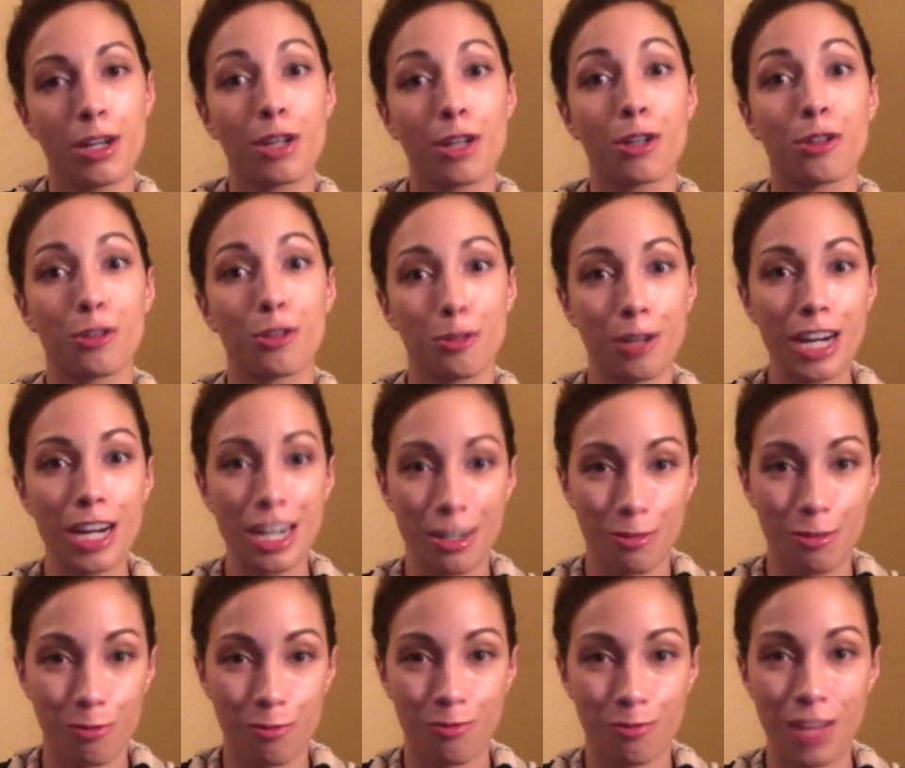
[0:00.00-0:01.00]
Great,
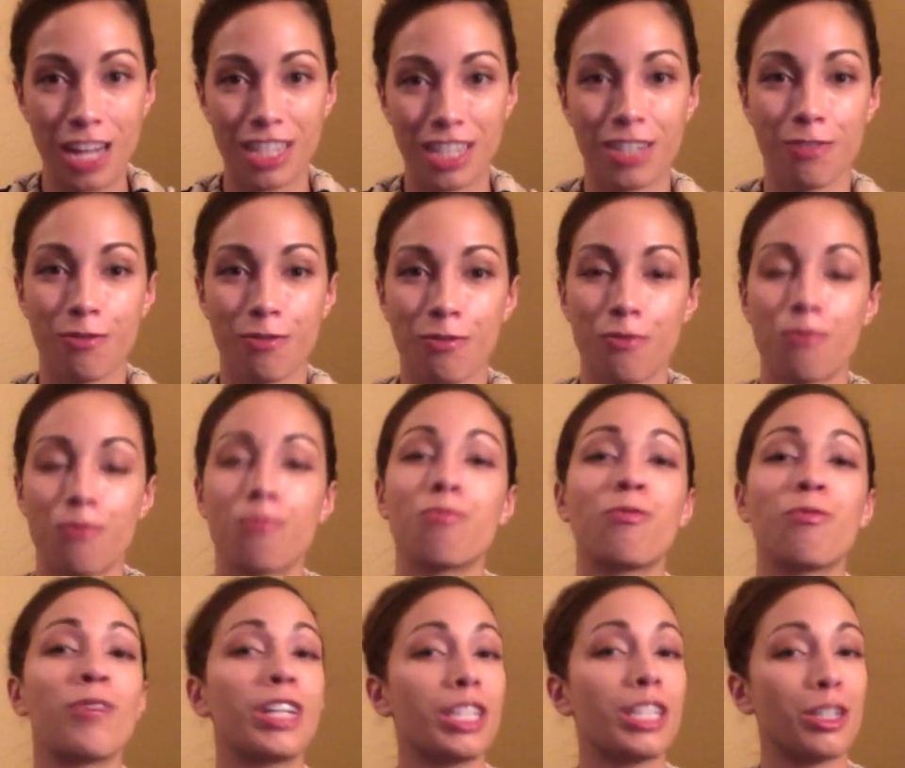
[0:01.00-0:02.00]
that's a
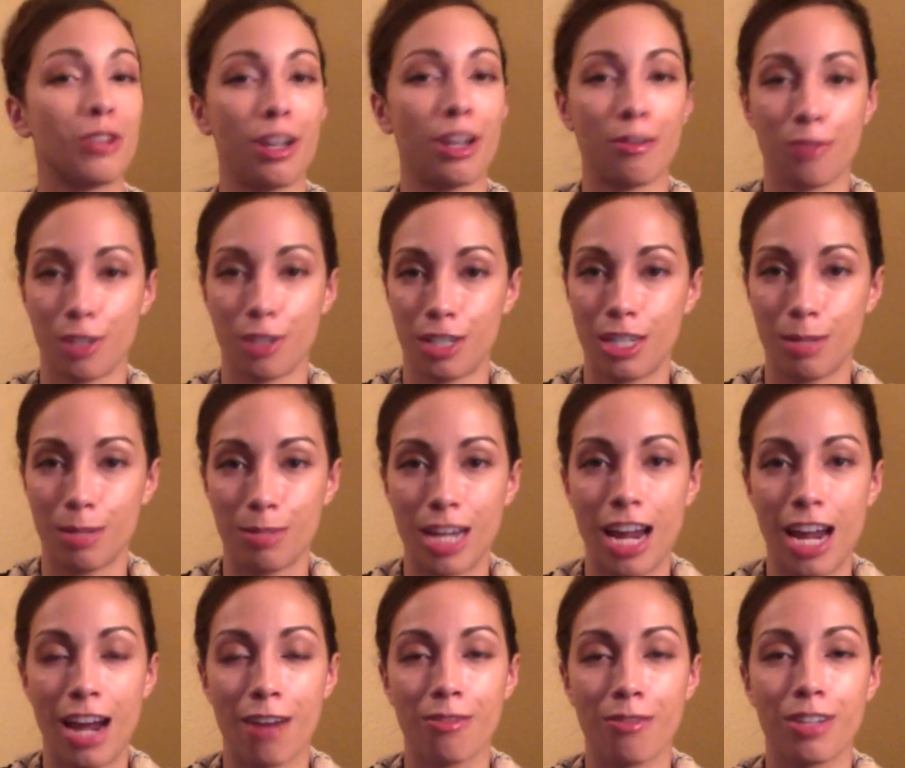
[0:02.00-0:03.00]
really great first step to
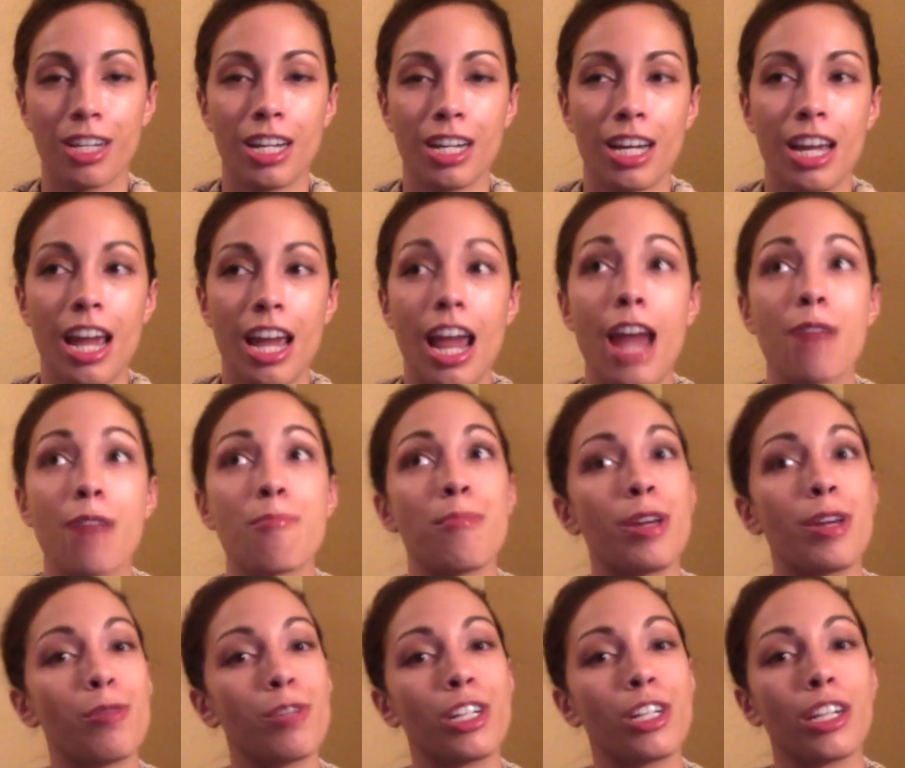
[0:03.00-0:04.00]
have. And
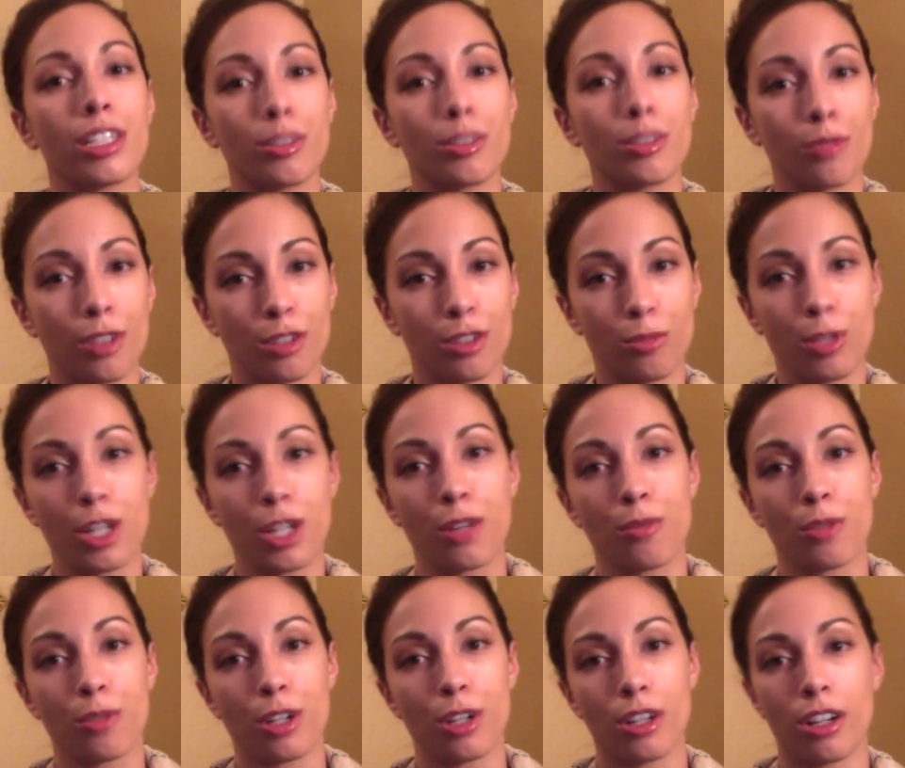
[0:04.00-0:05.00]
maybe down the road we can
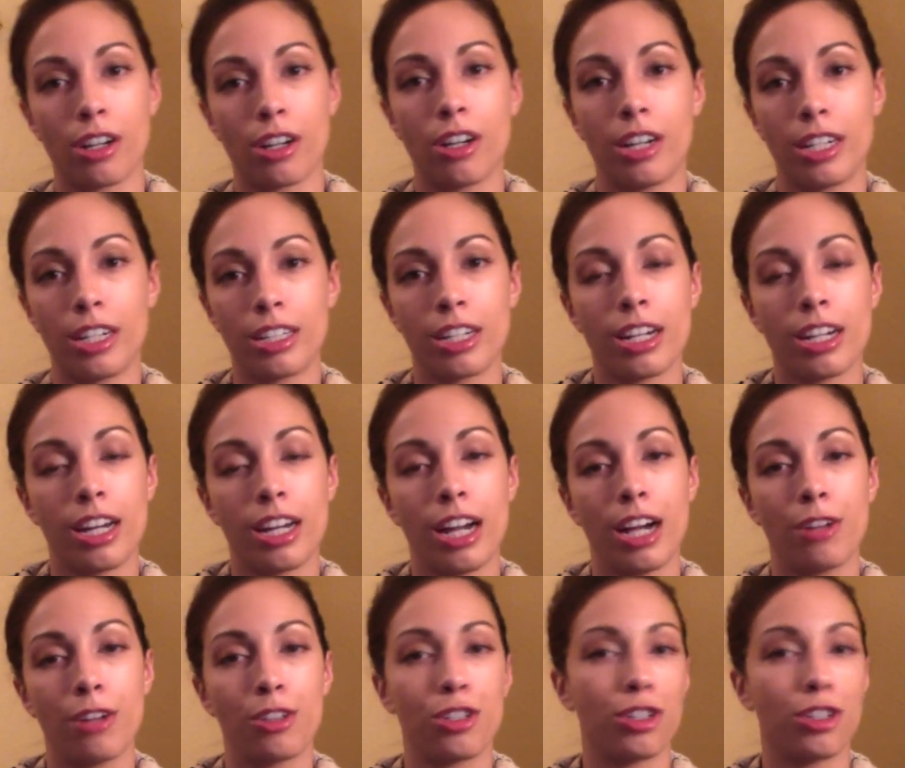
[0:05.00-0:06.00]
work on
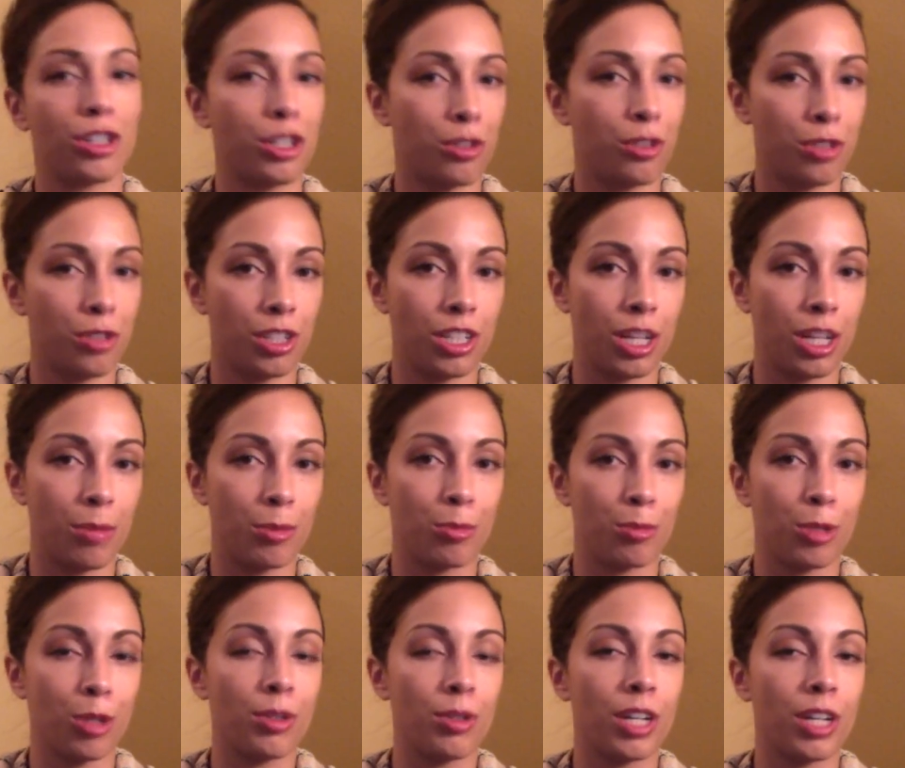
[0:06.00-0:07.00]
how to start using name and
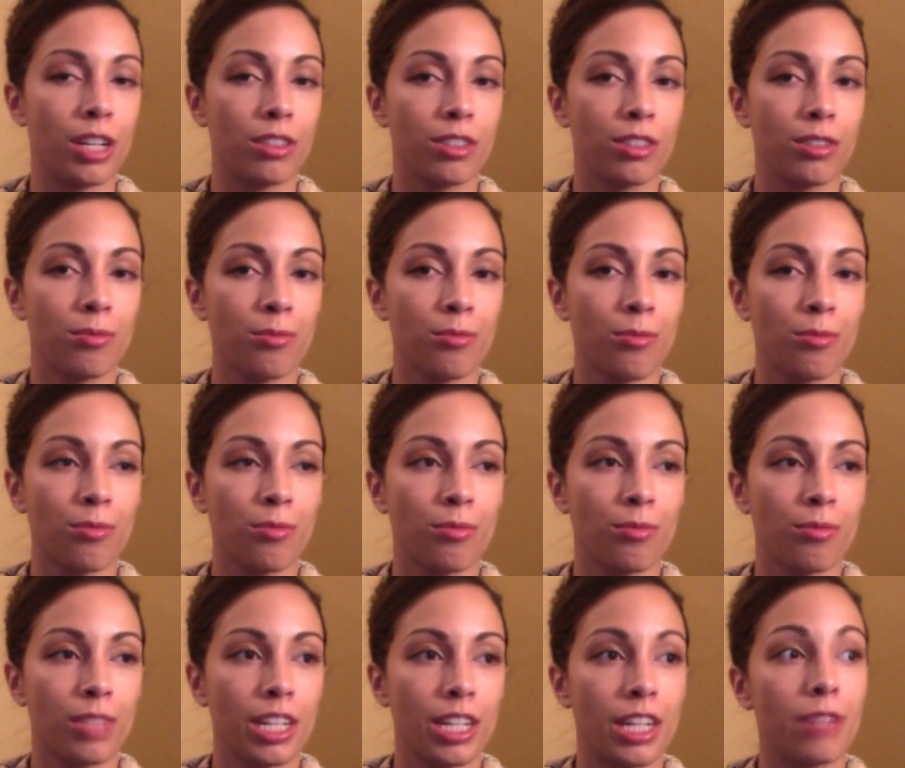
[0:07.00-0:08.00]
pronouns.
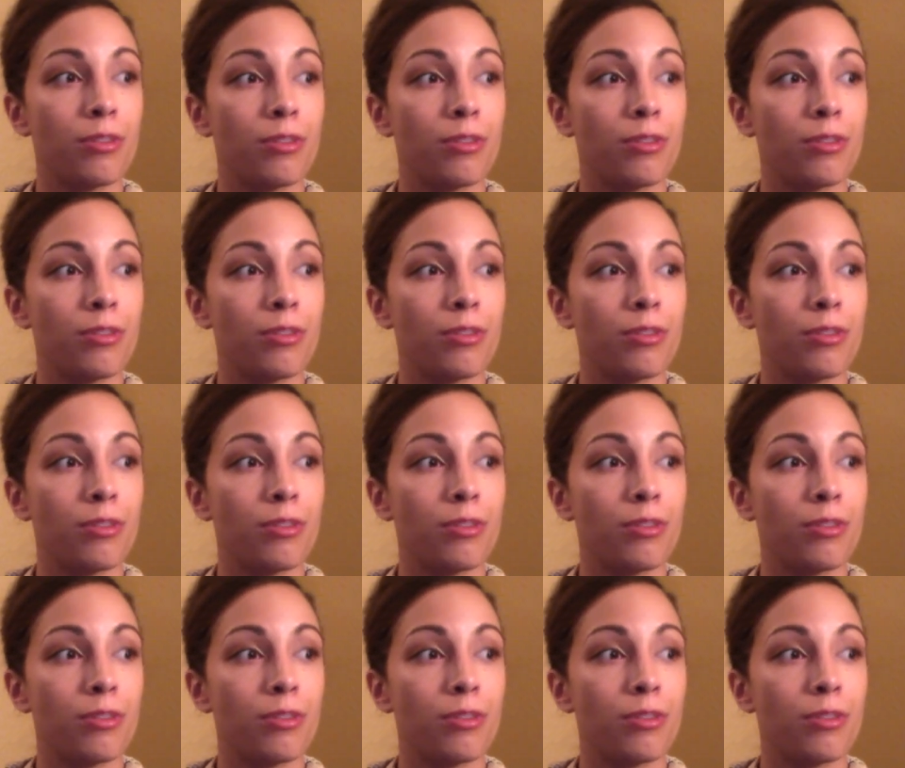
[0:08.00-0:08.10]
If